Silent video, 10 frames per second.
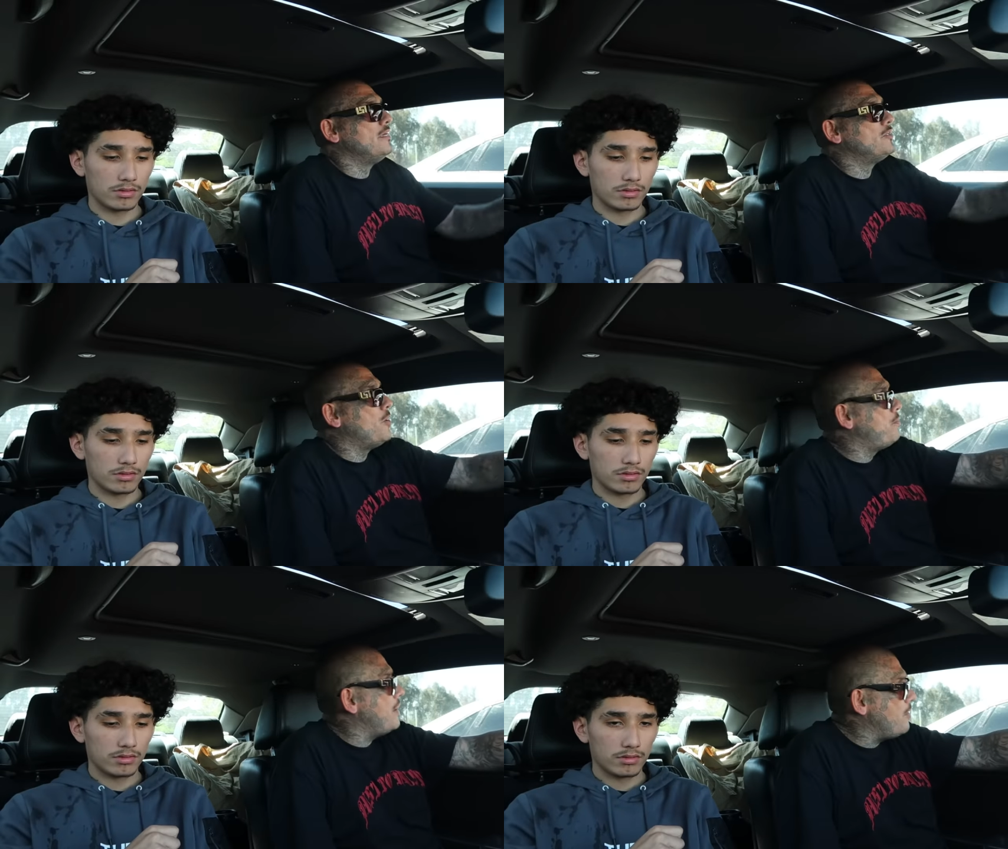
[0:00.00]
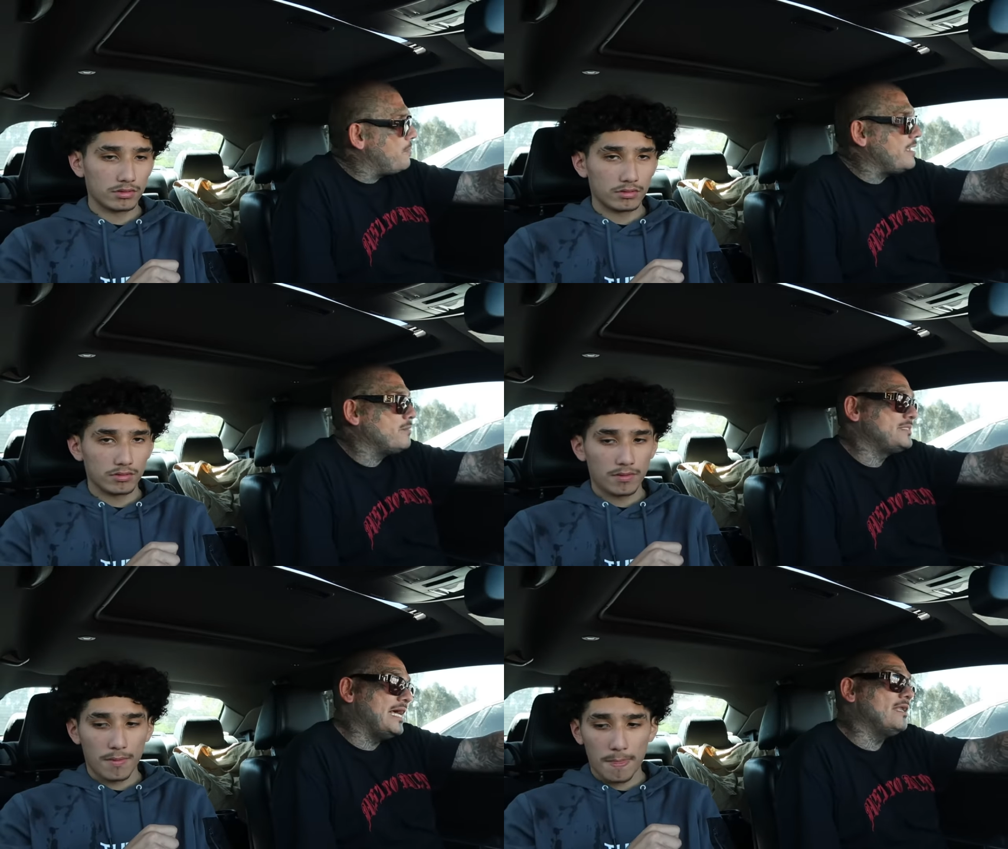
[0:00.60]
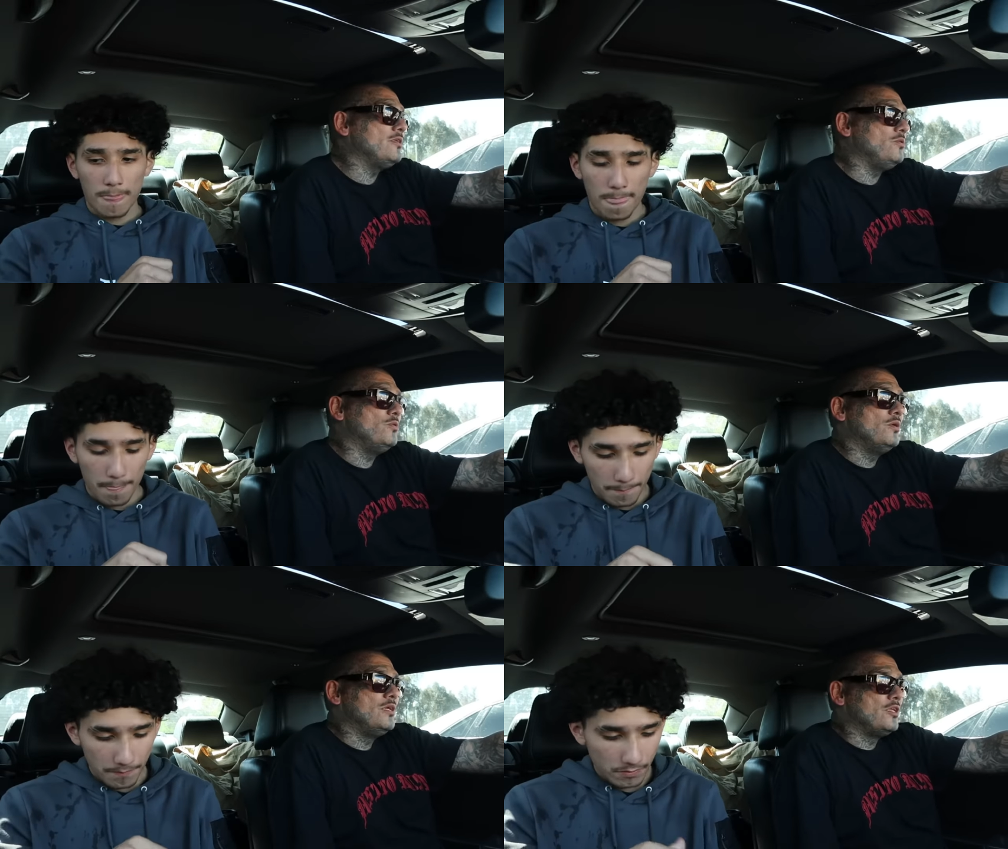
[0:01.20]
Speaker 1: Don't play with me. I'm telling you.
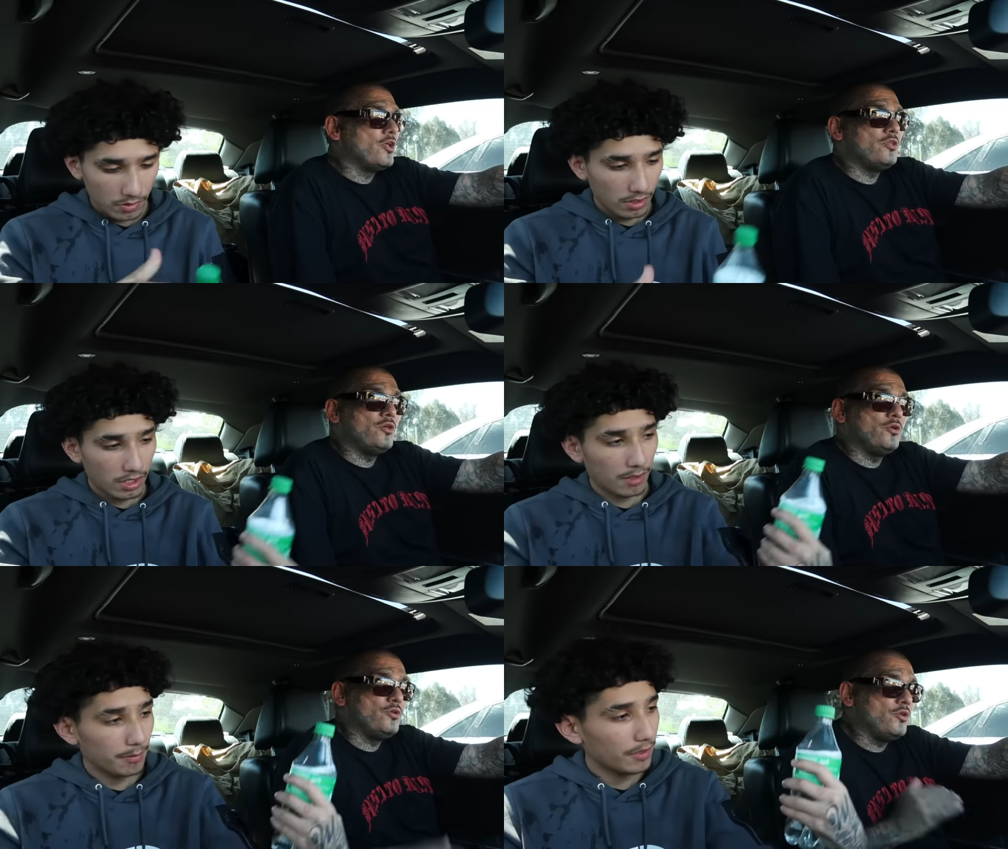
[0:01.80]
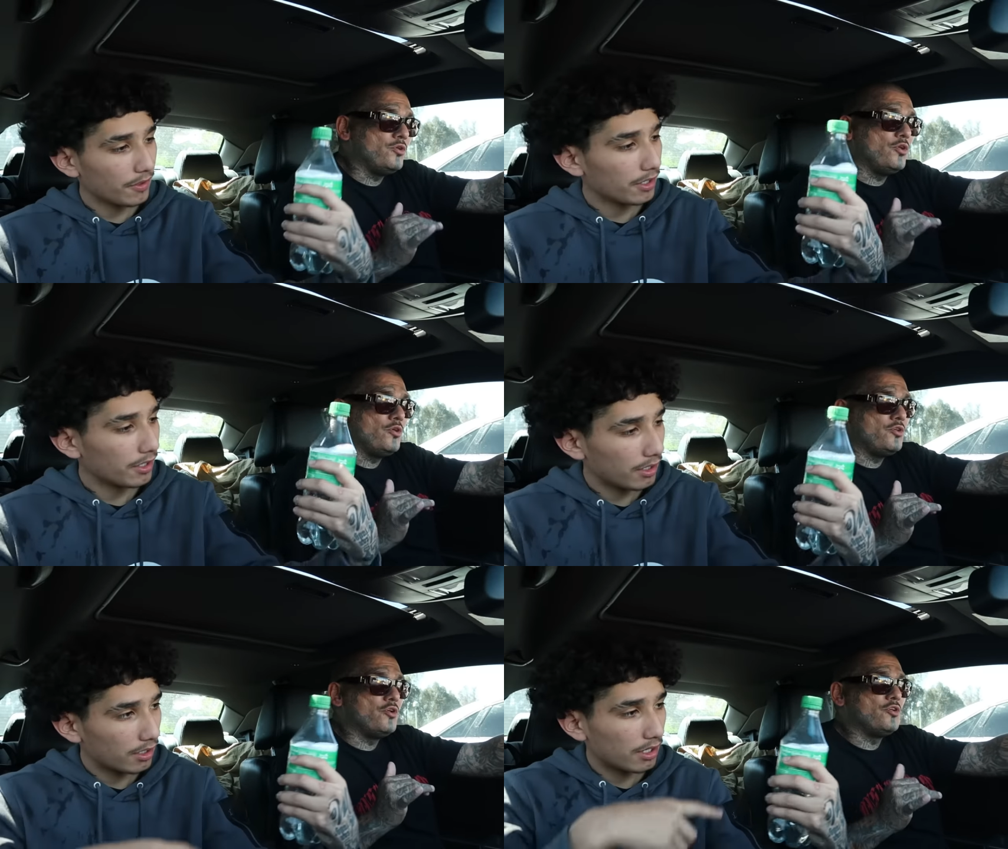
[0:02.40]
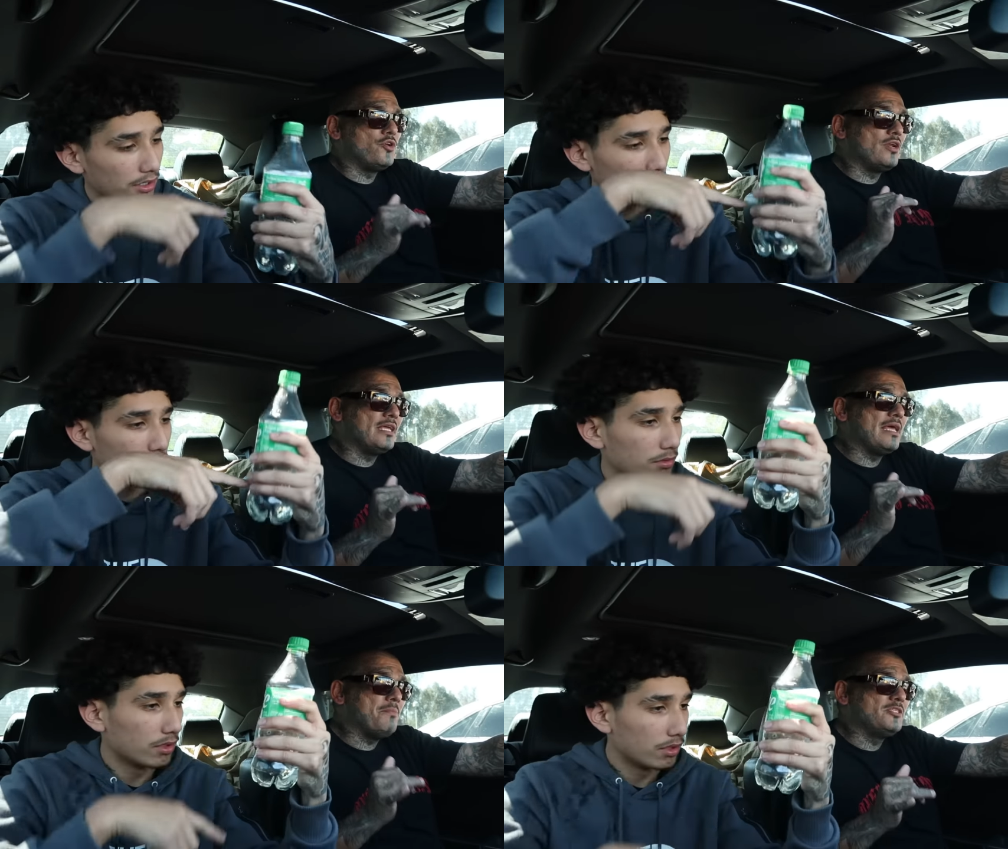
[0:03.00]
You, you, you, you, you, you're going to
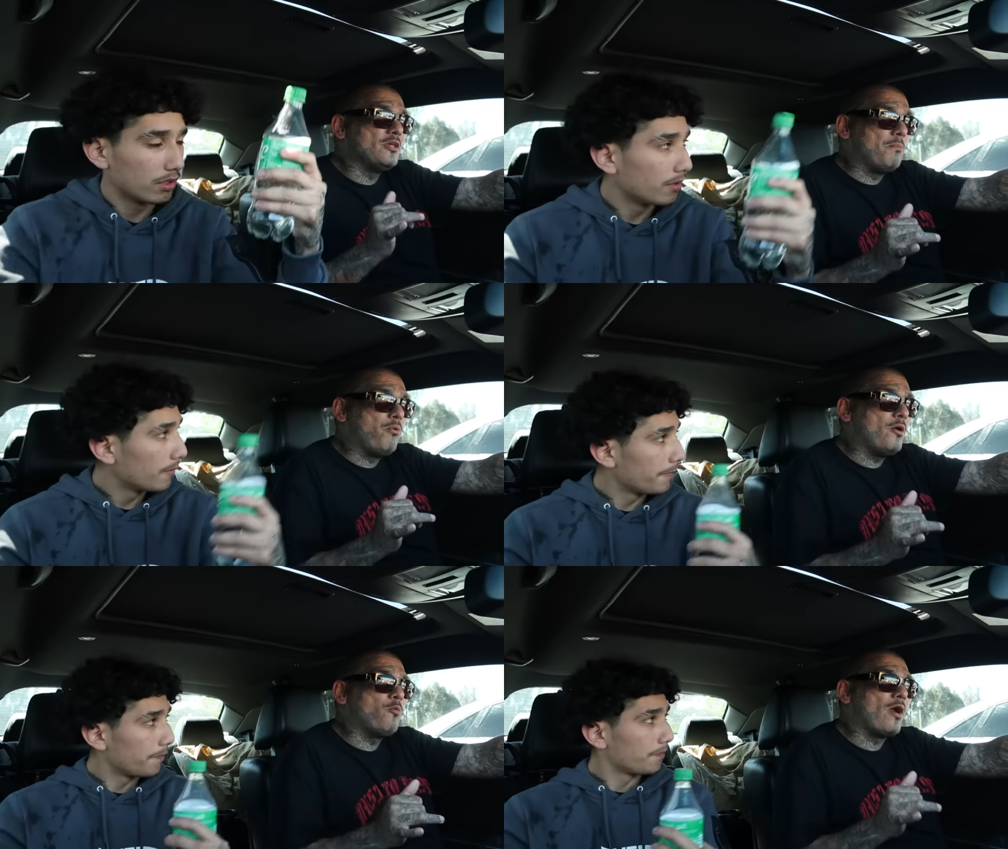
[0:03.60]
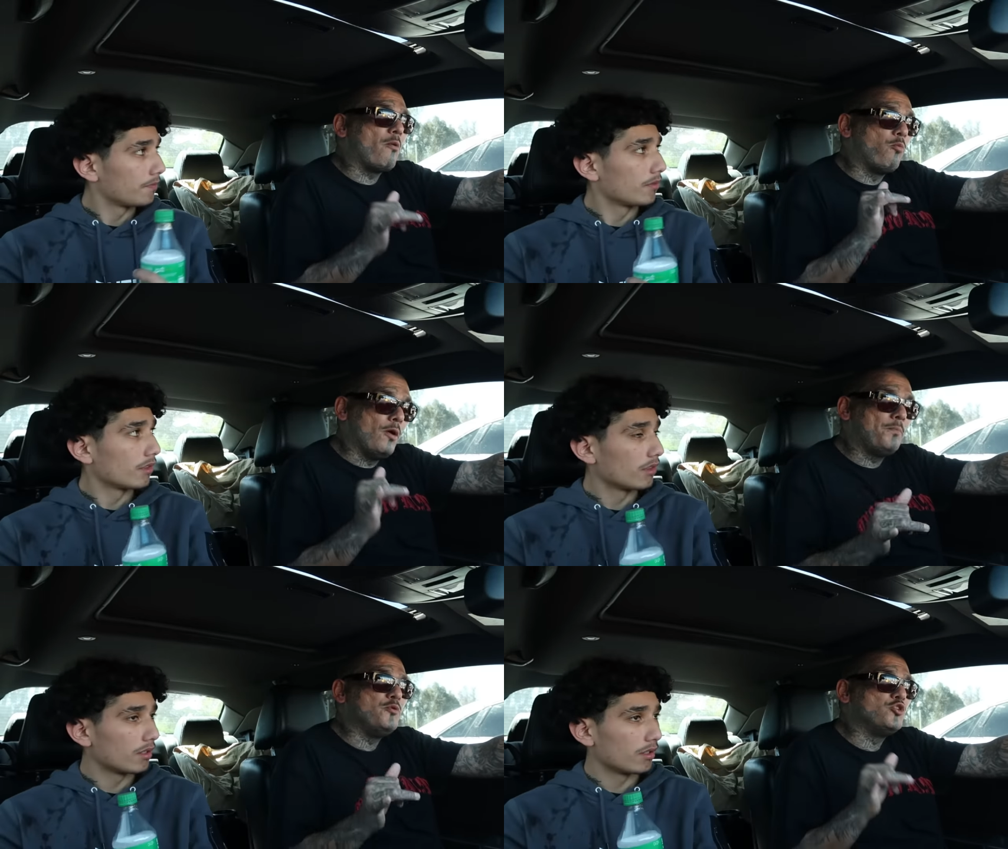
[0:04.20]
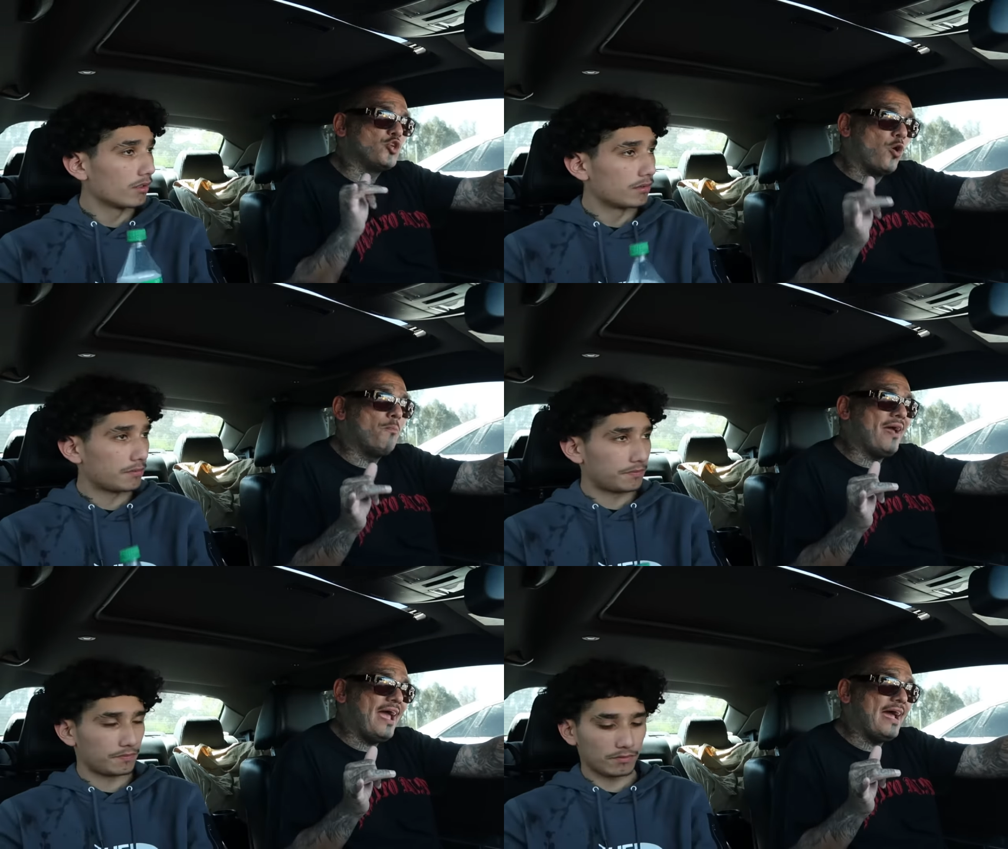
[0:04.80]
get me to a point where I whoop you so
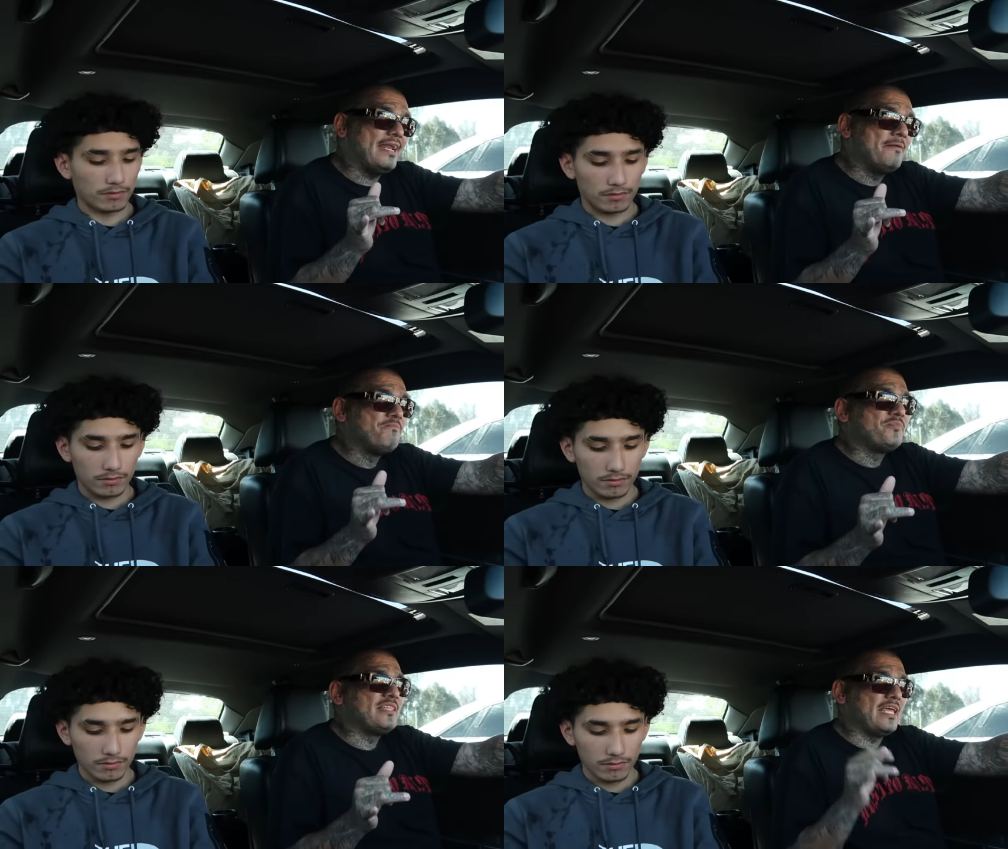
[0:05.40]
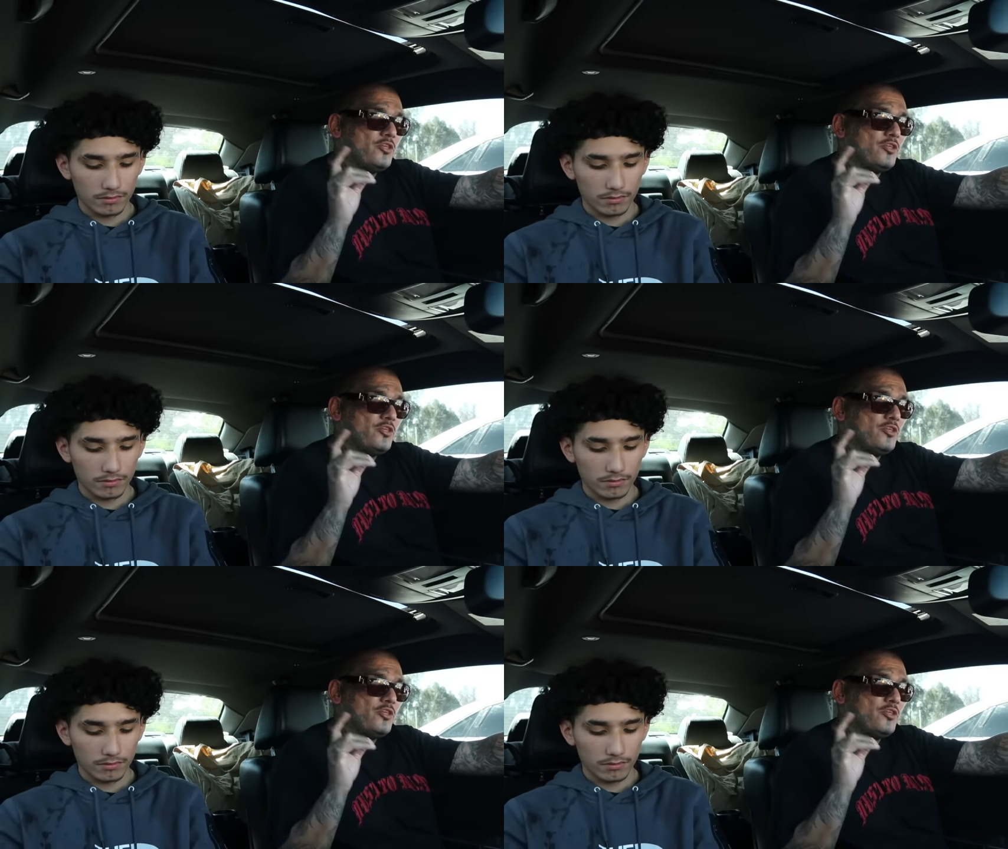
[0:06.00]
bad that